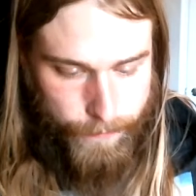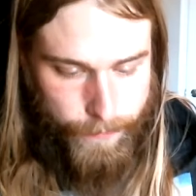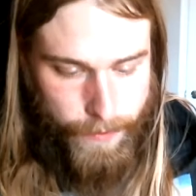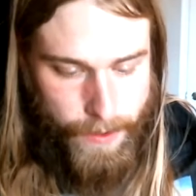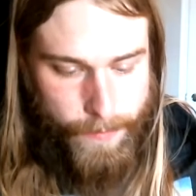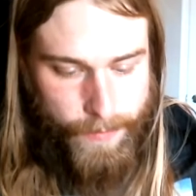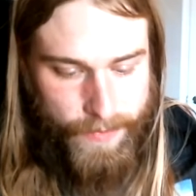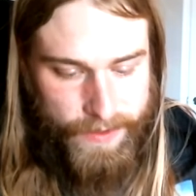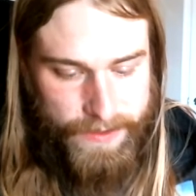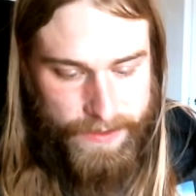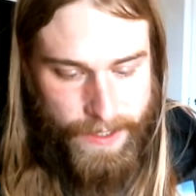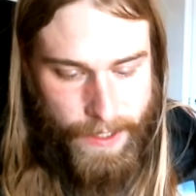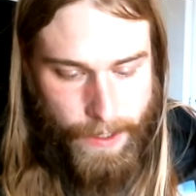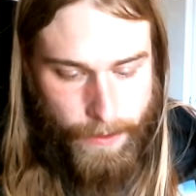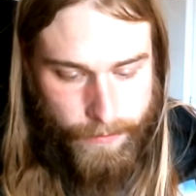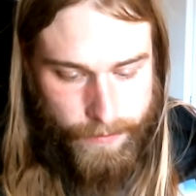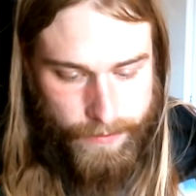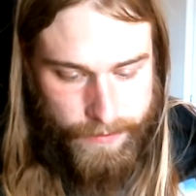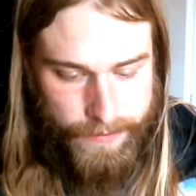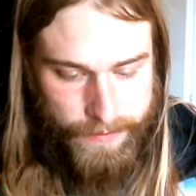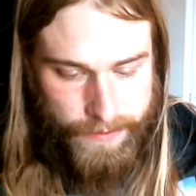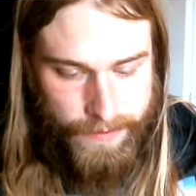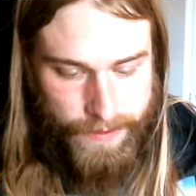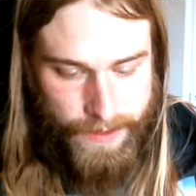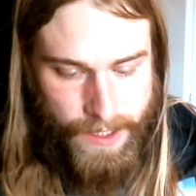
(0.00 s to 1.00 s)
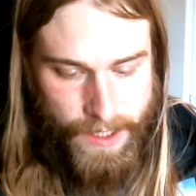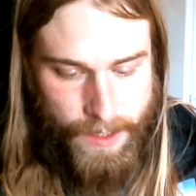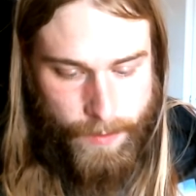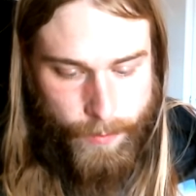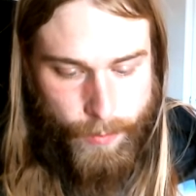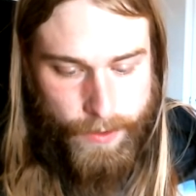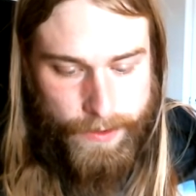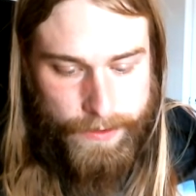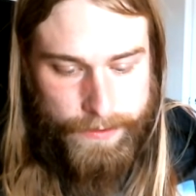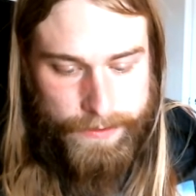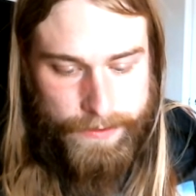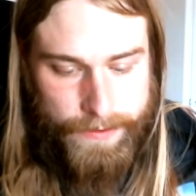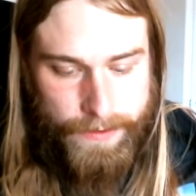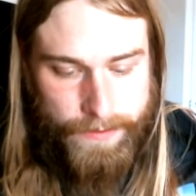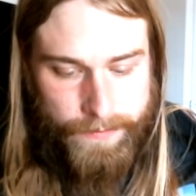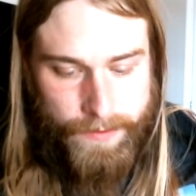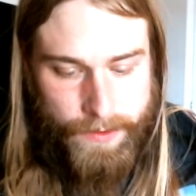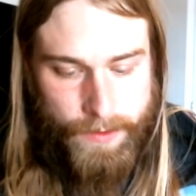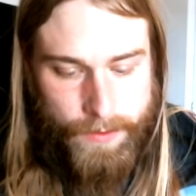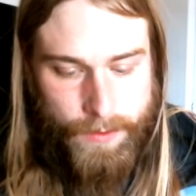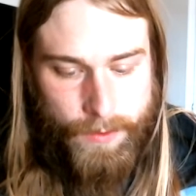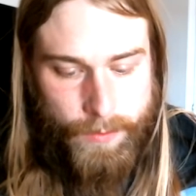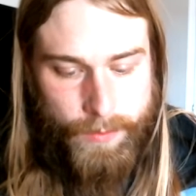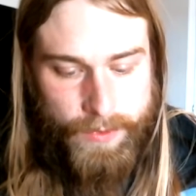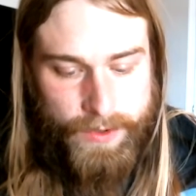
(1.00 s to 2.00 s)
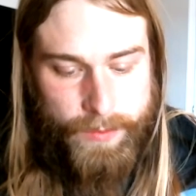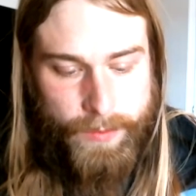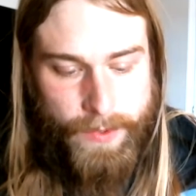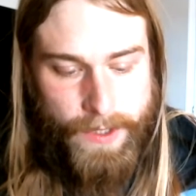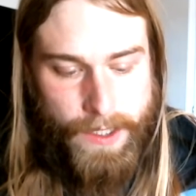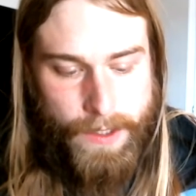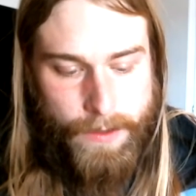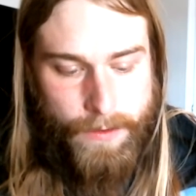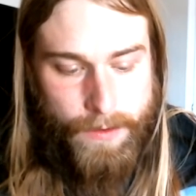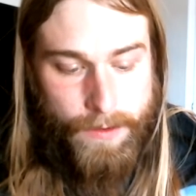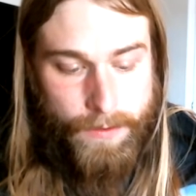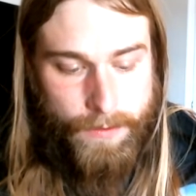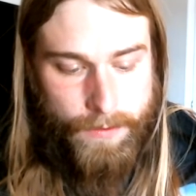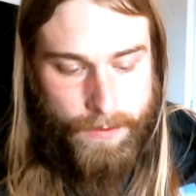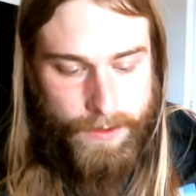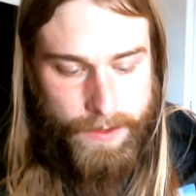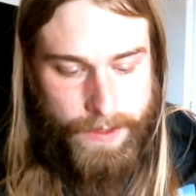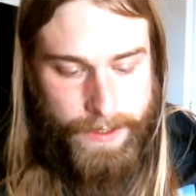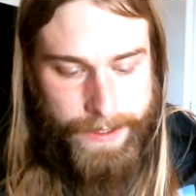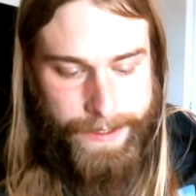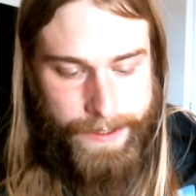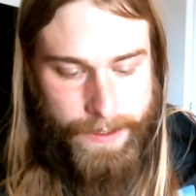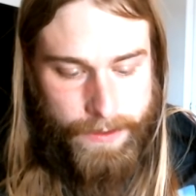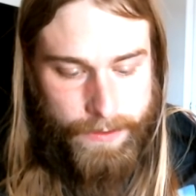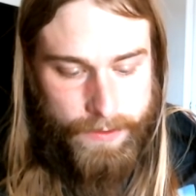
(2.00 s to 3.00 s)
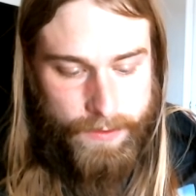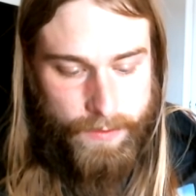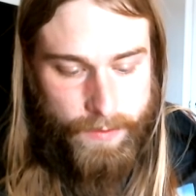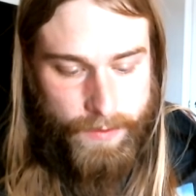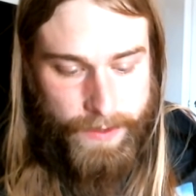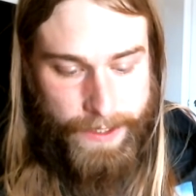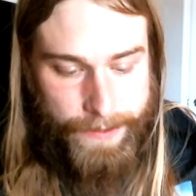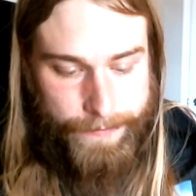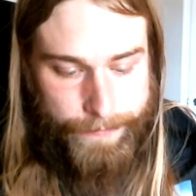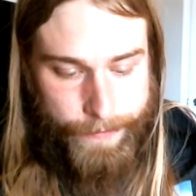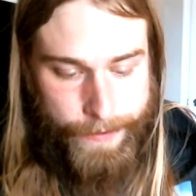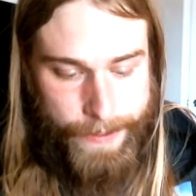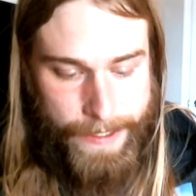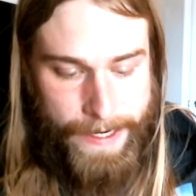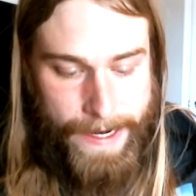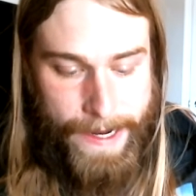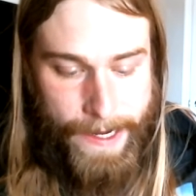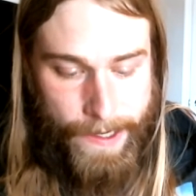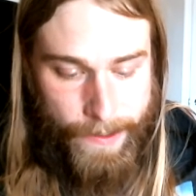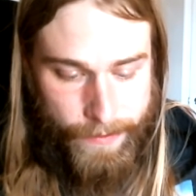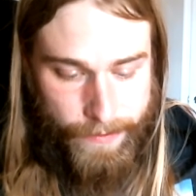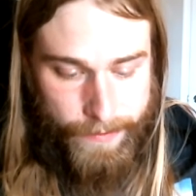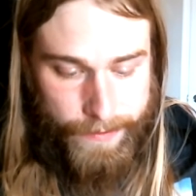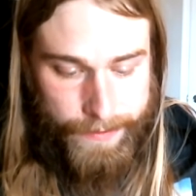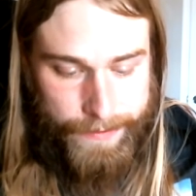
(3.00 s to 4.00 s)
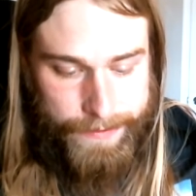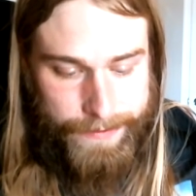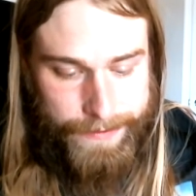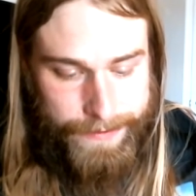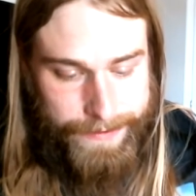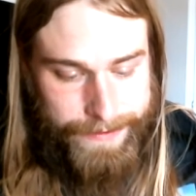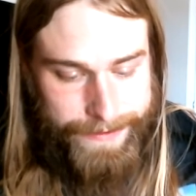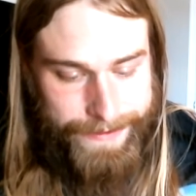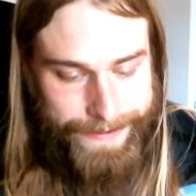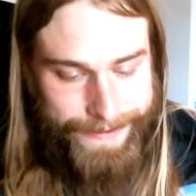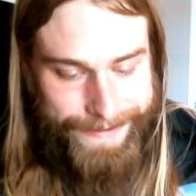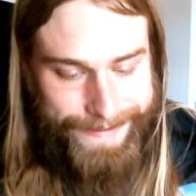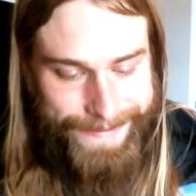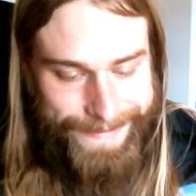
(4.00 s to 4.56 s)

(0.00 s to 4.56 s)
famous actress today, a person of enormous power, or a housewife in Athens.